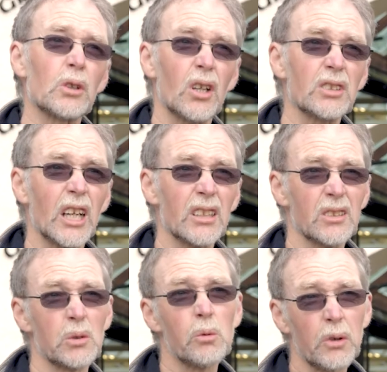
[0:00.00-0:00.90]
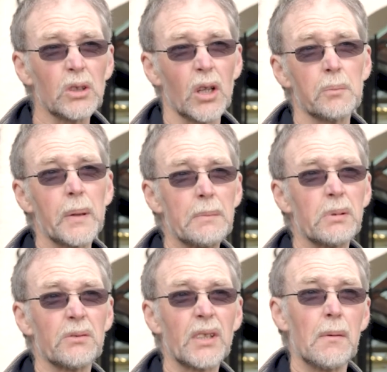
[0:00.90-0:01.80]
lot done. An awful lot of
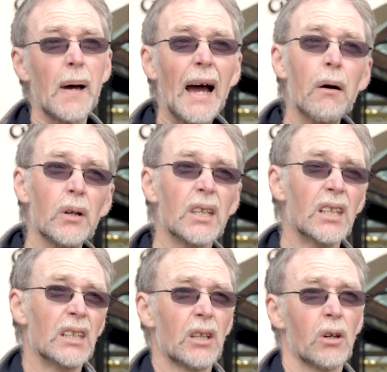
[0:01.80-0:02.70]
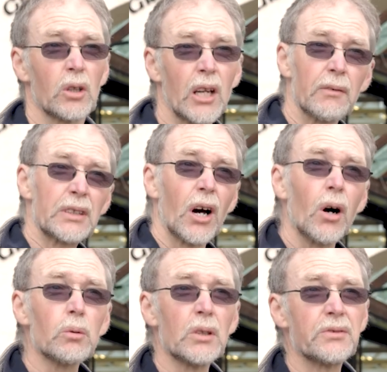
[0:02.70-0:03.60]
people have come out, covered the
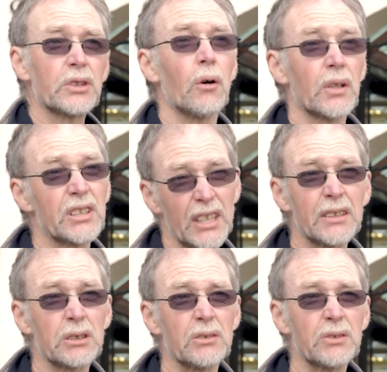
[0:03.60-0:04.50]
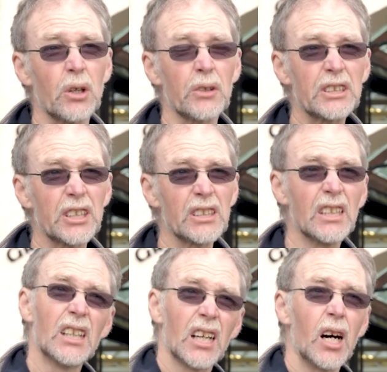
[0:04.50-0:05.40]
whole of the centre of
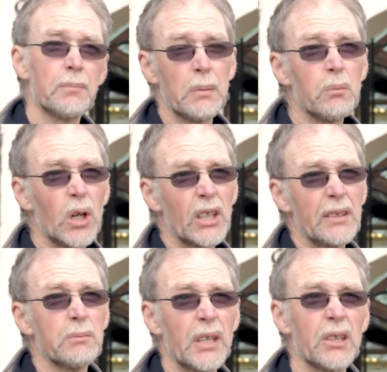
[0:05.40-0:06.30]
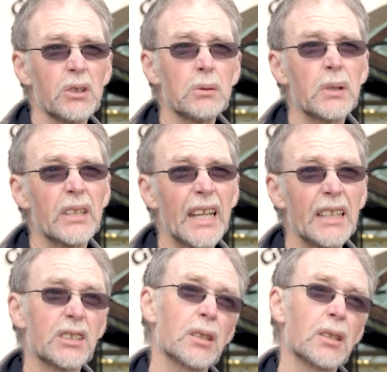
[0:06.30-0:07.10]
Torrington. I've been working with a group at the edge